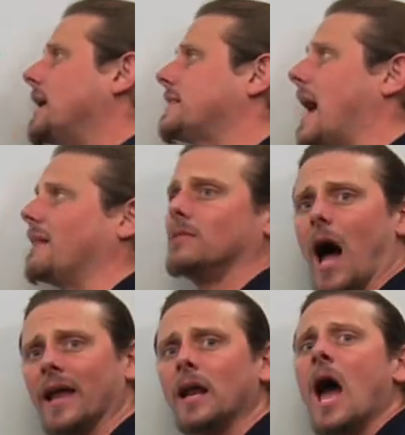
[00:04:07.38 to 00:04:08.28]
at that
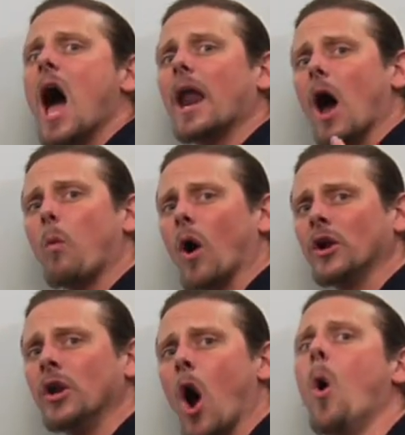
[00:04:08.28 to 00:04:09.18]
light, and I
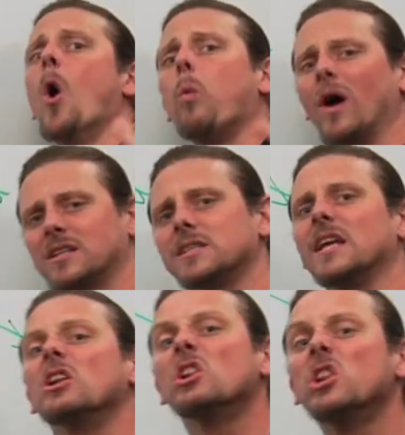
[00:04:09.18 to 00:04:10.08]
wanna know what does
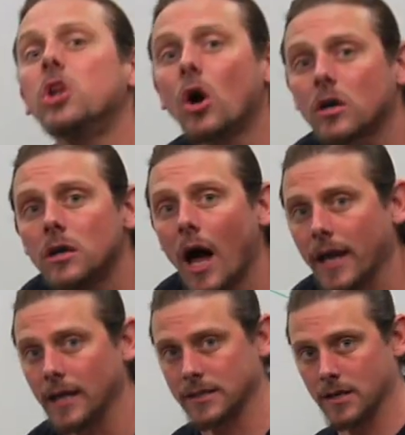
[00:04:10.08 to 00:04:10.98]
it look
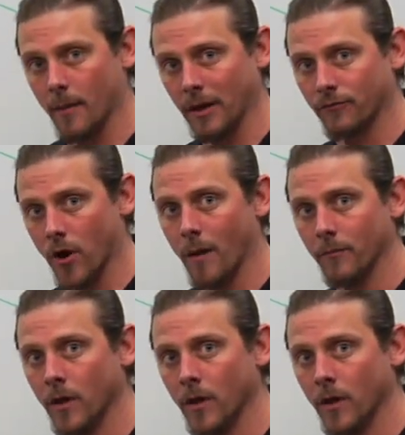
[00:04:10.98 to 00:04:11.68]
like it's coming from?